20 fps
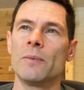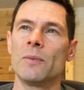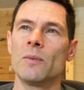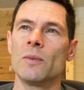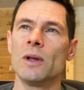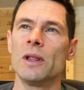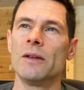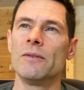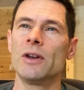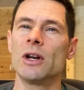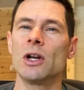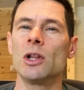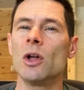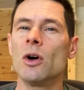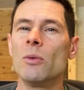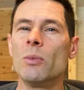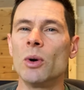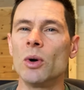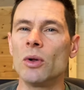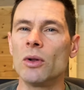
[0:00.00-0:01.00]
we live in a
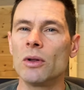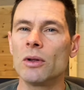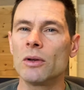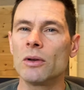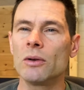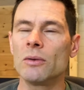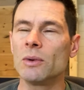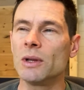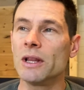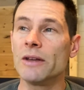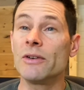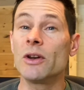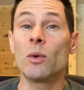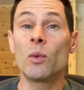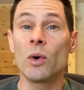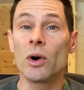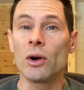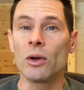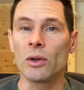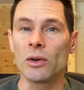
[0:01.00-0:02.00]

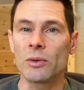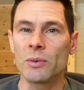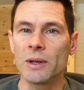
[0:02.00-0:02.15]
world,